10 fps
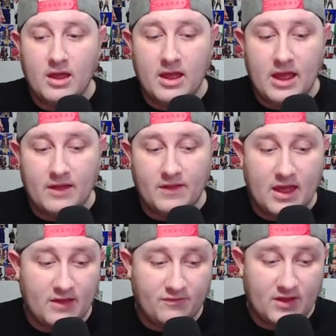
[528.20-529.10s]
and then
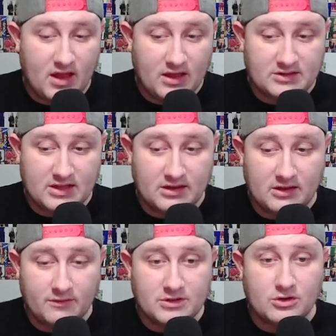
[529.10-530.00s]
I feel like Stand and
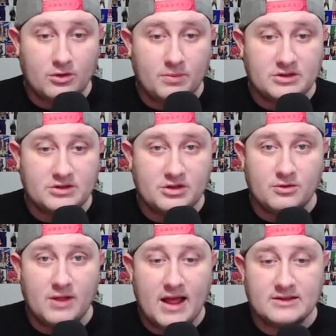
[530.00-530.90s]
Deliver is a good place to
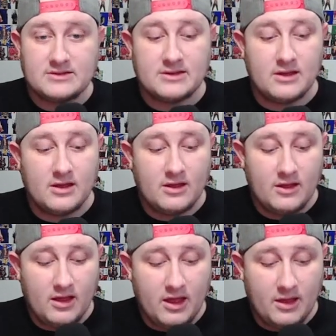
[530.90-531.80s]
do that.
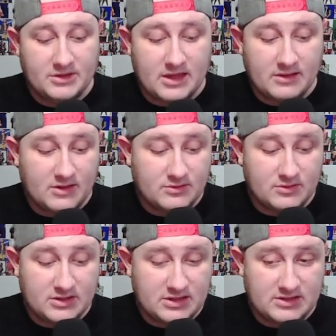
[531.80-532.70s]
But I said this was
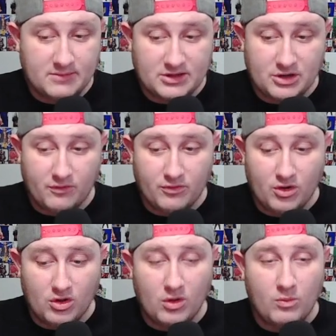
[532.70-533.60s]
a decent match
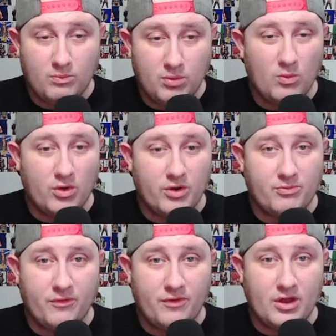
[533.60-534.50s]
overall, but would have
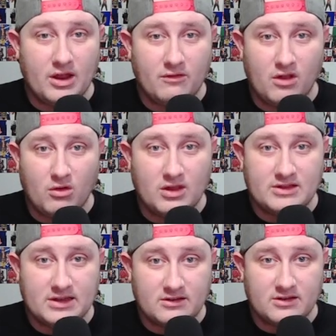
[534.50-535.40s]
preferred it if Lola
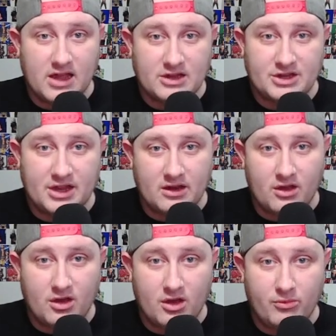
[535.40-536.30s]
didn't cash in
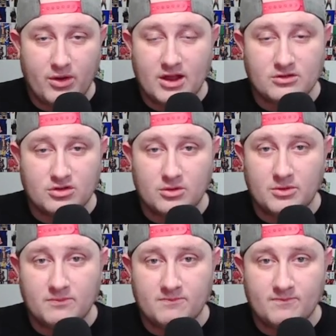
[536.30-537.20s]
her breakout
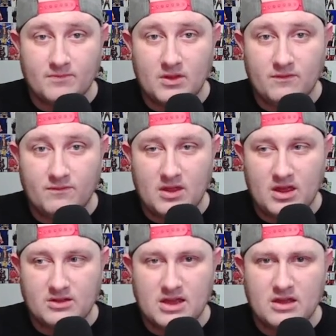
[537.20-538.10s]
tournament
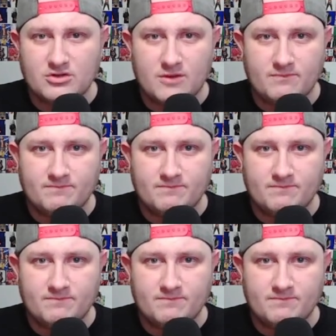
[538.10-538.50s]
title shot.